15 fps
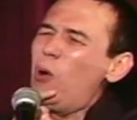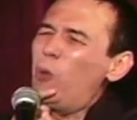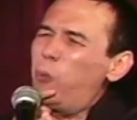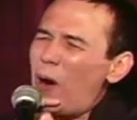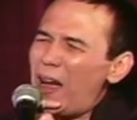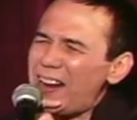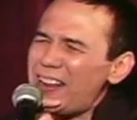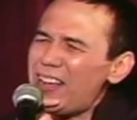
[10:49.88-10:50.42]
What
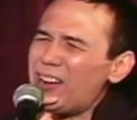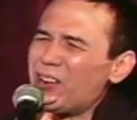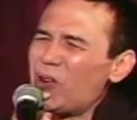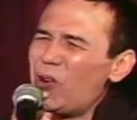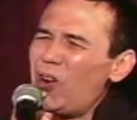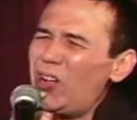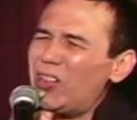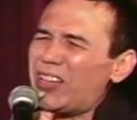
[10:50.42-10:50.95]
do you
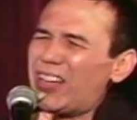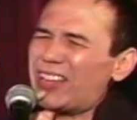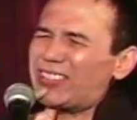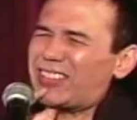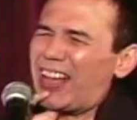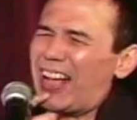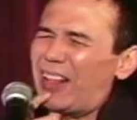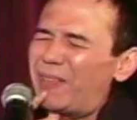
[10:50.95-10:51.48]
call
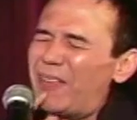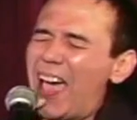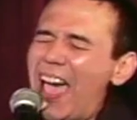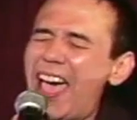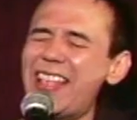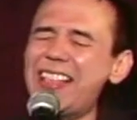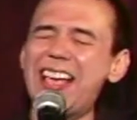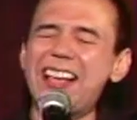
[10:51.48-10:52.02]
yourself?
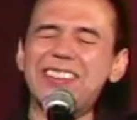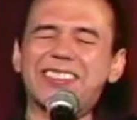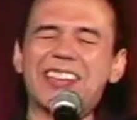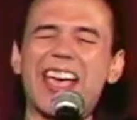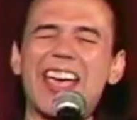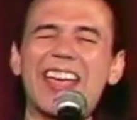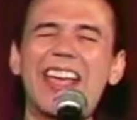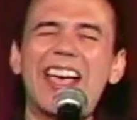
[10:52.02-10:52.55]
And they
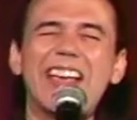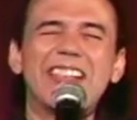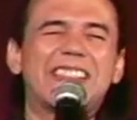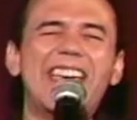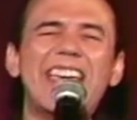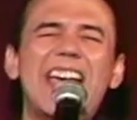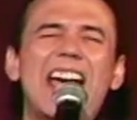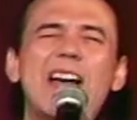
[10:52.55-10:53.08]
say,
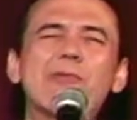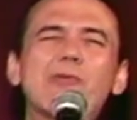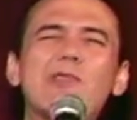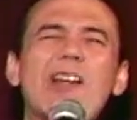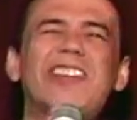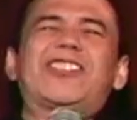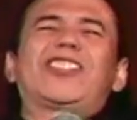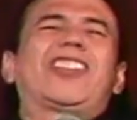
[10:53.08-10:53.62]
the
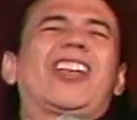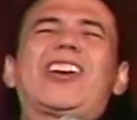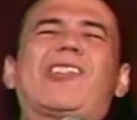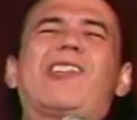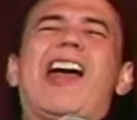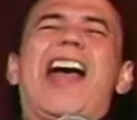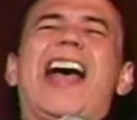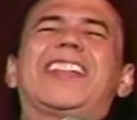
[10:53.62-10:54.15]

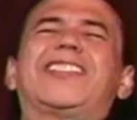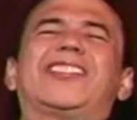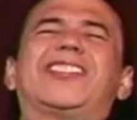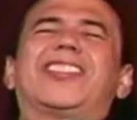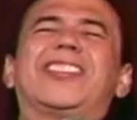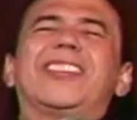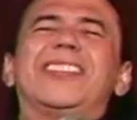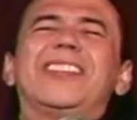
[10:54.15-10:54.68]

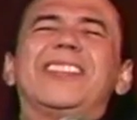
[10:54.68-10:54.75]
Aristocrats.